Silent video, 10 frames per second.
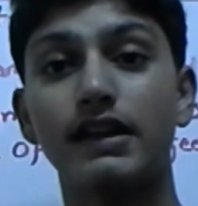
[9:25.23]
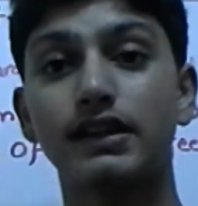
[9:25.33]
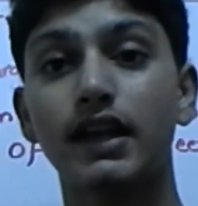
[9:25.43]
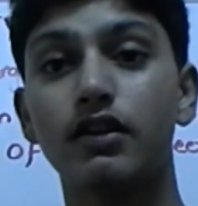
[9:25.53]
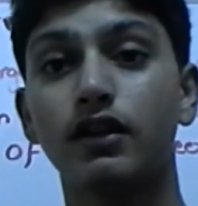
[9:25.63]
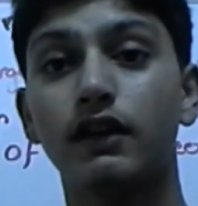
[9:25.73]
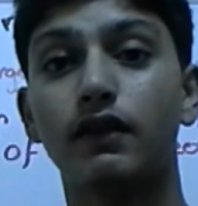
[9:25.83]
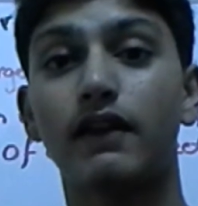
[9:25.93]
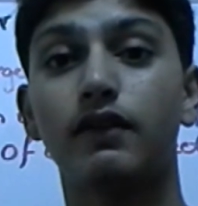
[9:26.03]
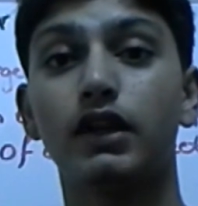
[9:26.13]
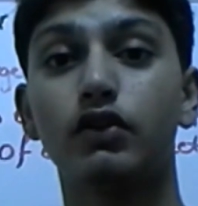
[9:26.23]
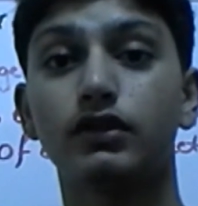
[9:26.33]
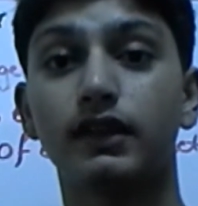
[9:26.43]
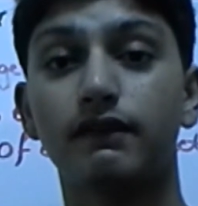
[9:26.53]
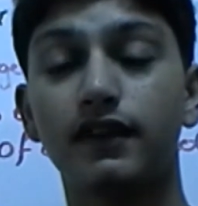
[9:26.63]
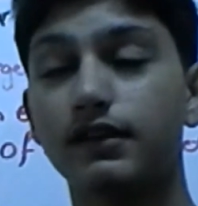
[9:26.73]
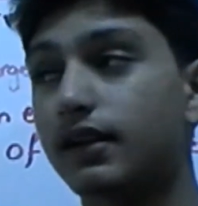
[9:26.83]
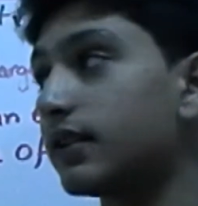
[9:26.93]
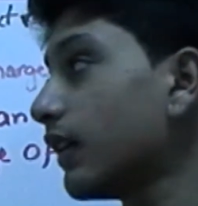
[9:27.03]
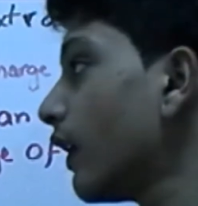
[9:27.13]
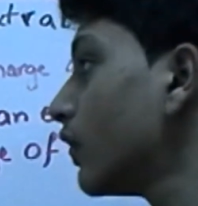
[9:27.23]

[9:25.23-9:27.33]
SI unit that we use in physics.